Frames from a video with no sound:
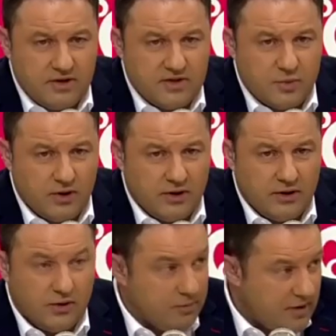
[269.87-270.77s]
is, will
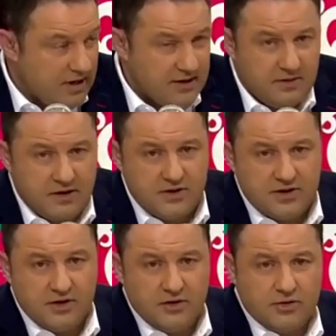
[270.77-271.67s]
your party
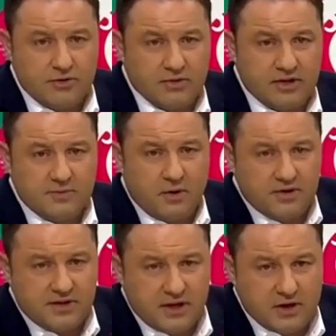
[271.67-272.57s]
continue to release
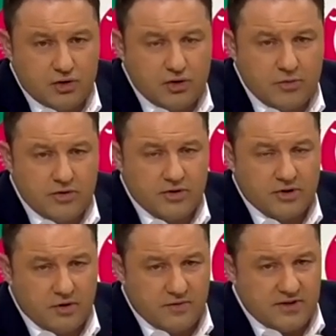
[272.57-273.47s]
policy and contribute to the
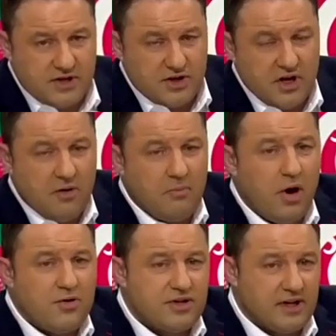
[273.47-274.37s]
conversation
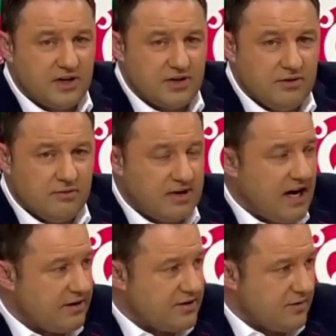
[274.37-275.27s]
post-election,
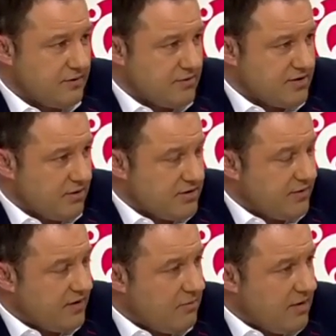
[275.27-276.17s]
regardless of the results? So
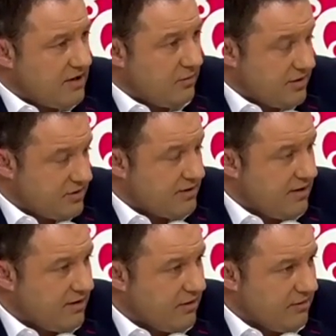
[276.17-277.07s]
if you don't make it, will you still
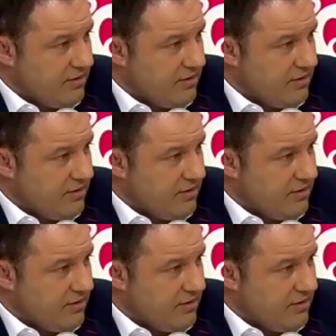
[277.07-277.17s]
carry on?